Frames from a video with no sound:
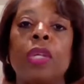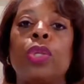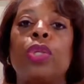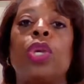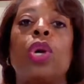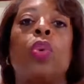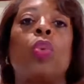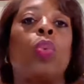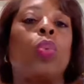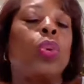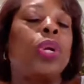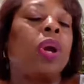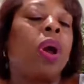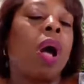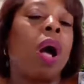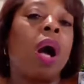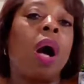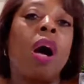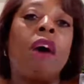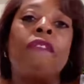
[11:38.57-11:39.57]
So we're
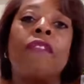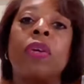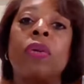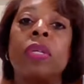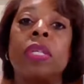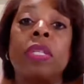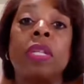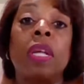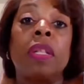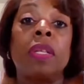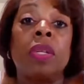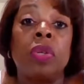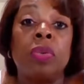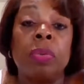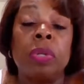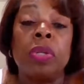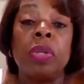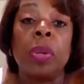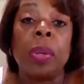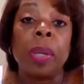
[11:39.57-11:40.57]
all focused on the
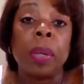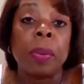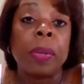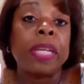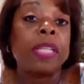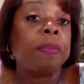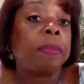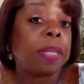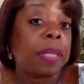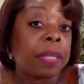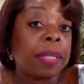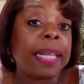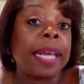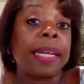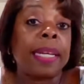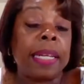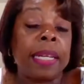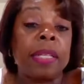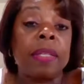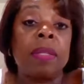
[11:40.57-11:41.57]
gubernatorial race because
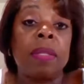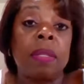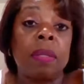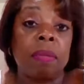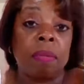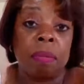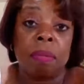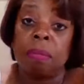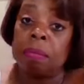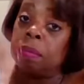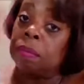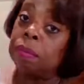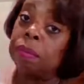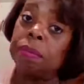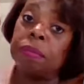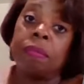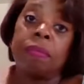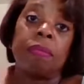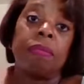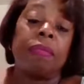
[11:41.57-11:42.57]

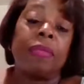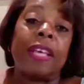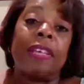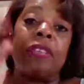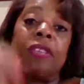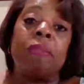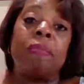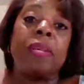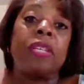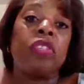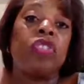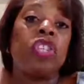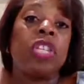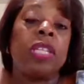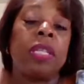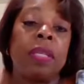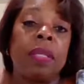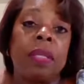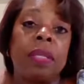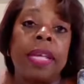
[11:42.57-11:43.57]
that's the big
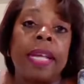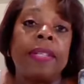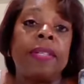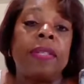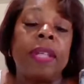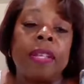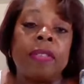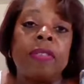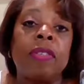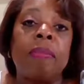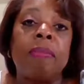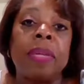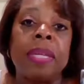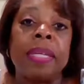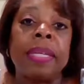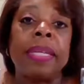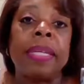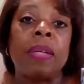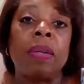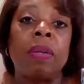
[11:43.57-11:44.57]
cheese. That's the
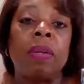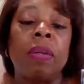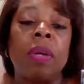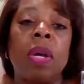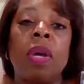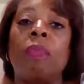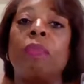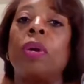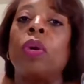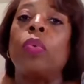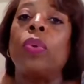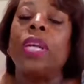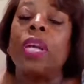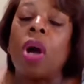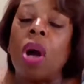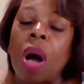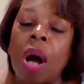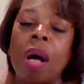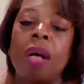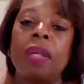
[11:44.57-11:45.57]
big deal. But we
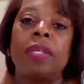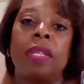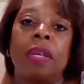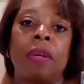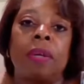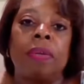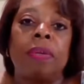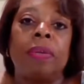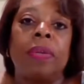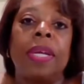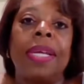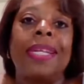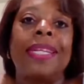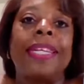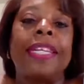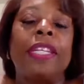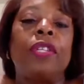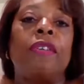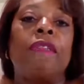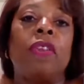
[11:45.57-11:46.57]
also
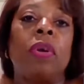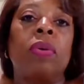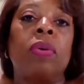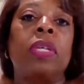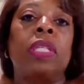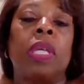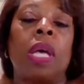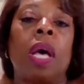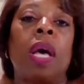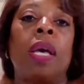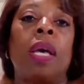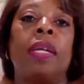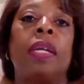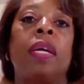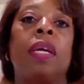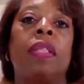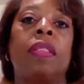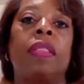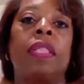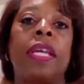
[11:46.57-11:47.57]
need to focus
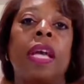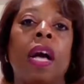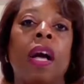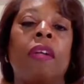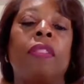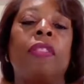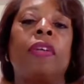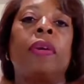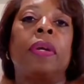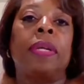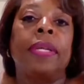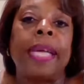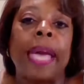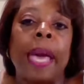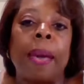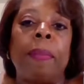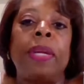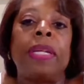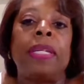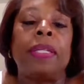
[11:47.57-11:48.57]
on the other
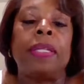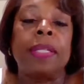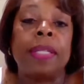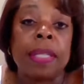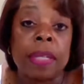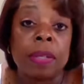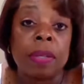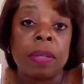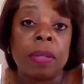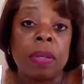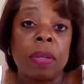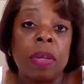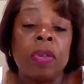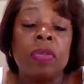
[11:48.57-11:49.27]
cabinet seats